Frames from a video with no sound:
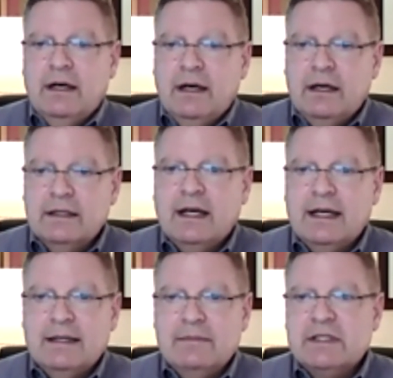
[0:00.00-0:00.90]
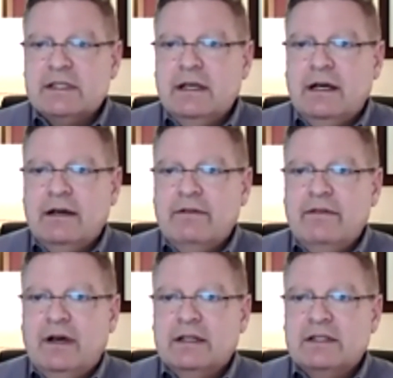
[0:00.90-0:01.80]
Times
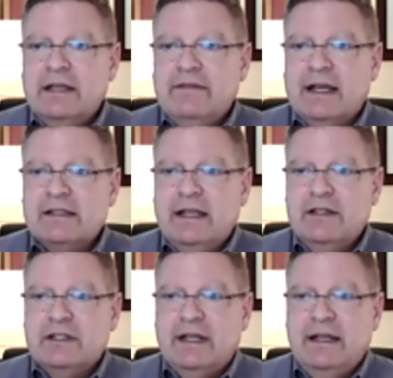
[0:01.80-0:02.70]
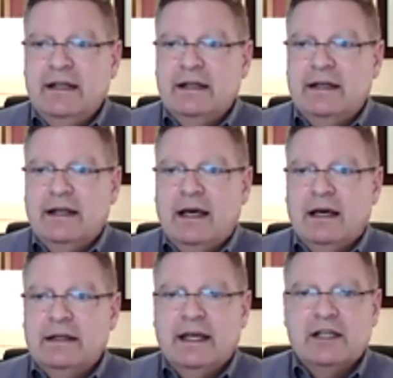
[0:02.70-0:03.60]
state vaccination
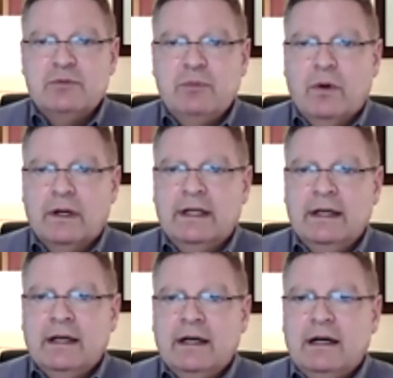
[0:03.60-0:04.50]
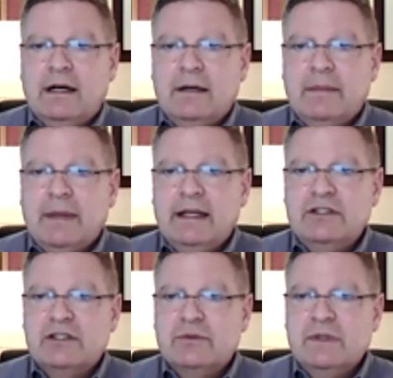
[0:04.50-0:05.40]
dashboard, NIH
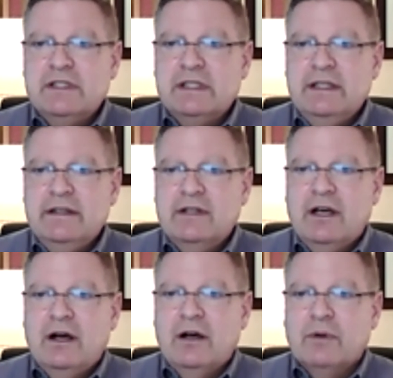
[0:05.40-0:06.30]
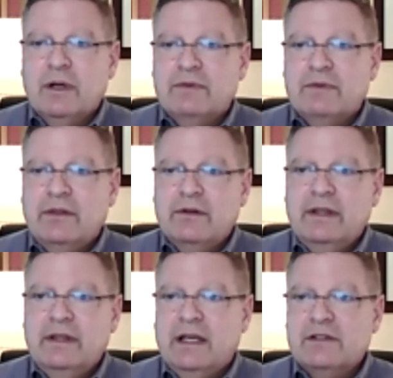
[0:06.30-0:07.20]
has received roughly
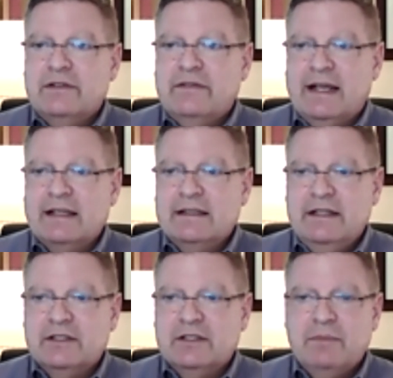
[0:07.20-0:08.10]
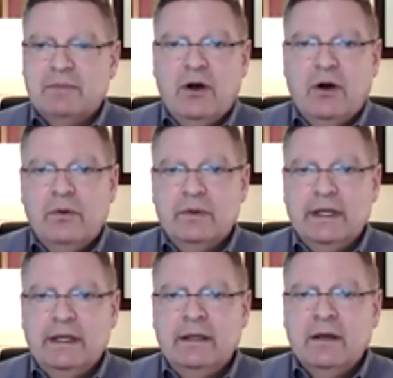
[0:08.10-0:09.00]
30,000 vaccinations, but
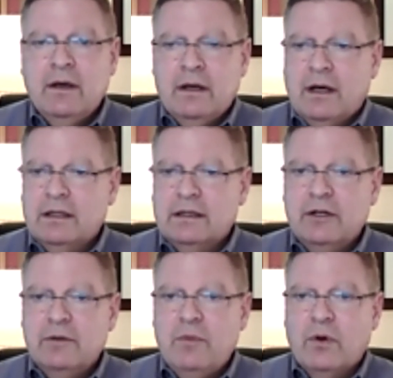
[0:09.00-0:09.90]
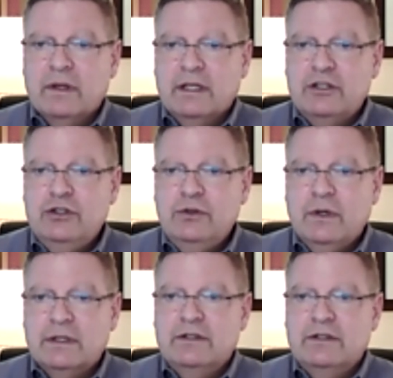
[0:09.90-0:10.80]
only a little more than
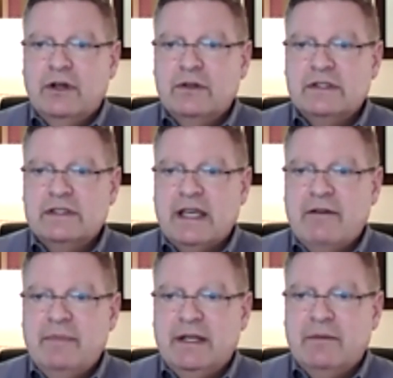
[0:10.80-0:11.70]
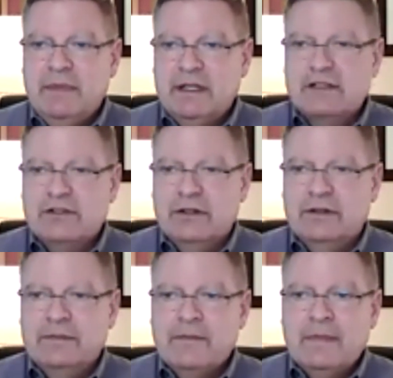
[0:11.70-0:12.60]
200 doses have been administered.
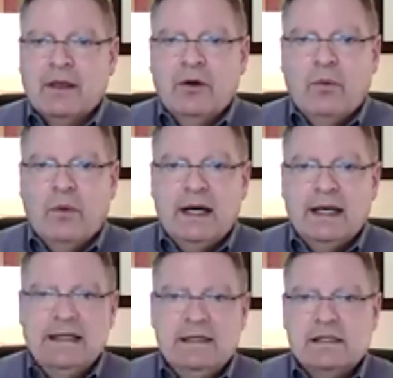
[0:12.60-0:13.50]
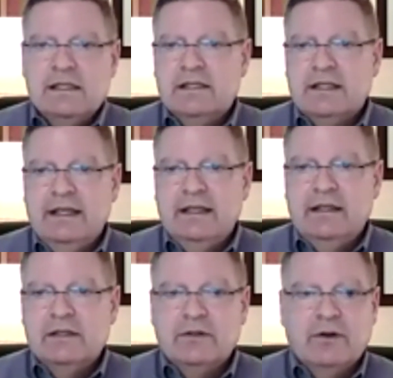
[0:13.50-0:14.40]
Why is this, and
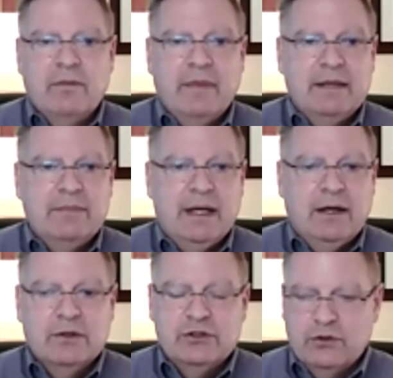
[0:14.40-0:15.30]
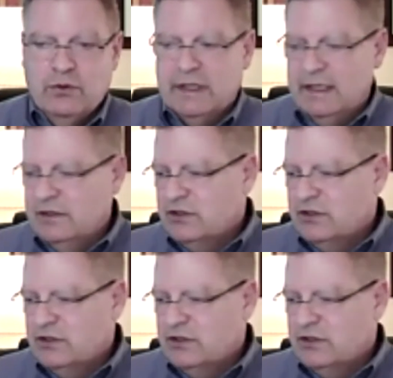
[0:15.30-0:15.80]
is there a manpower shortage?